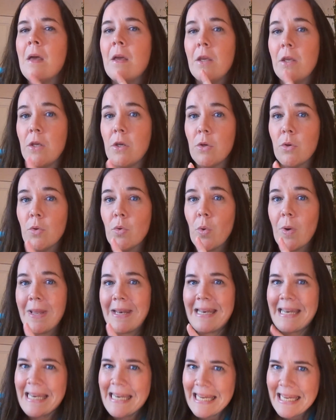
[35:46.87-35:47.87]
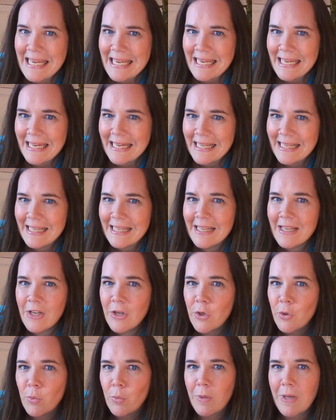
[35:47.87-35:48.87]
You need
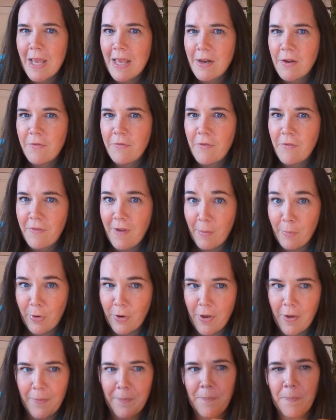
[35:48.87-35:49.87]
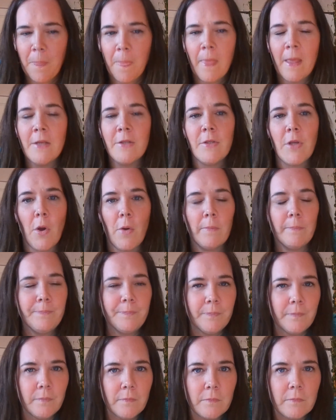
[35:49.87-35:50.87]
Creative Fabrica. So,
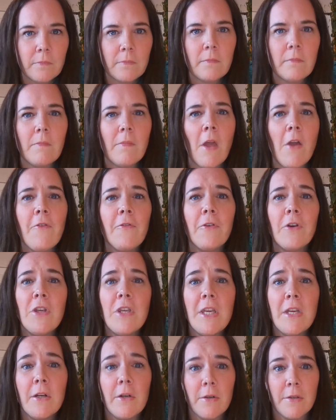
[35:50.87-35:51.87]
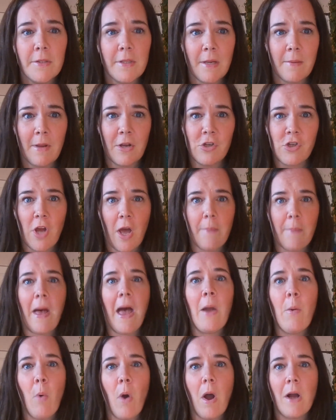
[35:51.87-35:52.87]
for years in my shop,
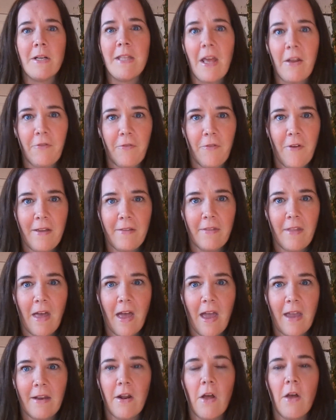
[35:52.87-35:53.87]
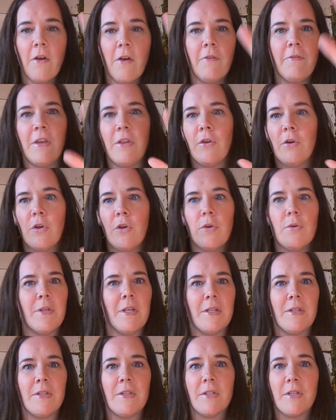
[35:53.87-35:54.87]
I walked that fine line of either
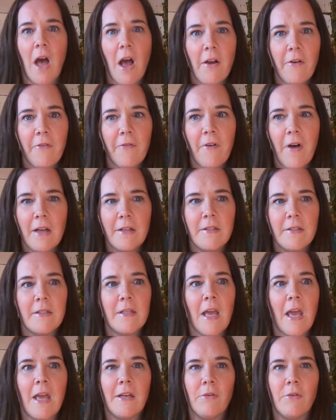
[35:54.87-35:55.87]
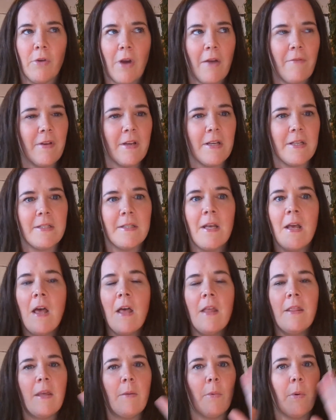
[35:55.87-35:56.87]
using stock fonts and graphics
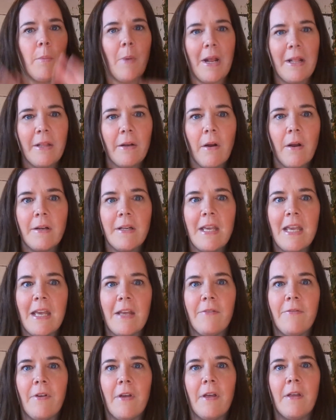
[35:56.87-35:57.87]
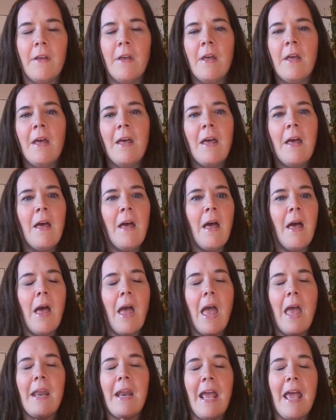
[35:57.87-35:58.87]
that were right there on Canva,
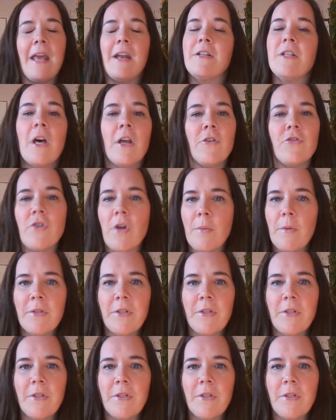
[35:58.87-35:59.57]
and I had a ton of trouble